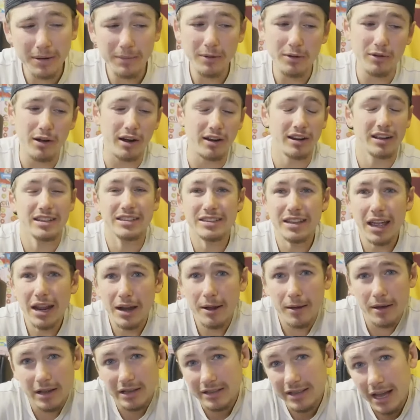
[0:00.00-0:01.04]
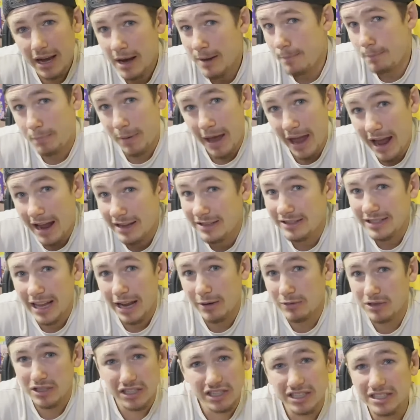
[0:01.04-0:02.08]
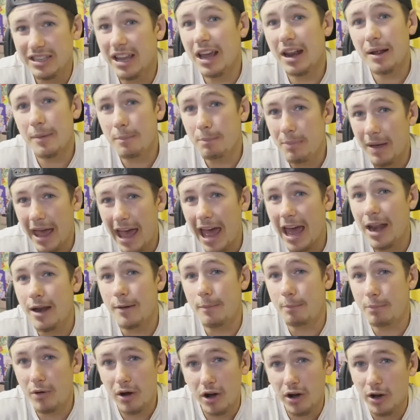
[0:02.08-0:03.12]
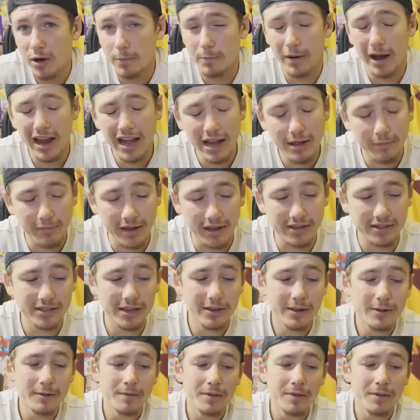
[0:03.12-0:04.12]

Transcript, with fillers: get me wrong, it's not a it's not a bad sandwich. It's not a bad burger by any means.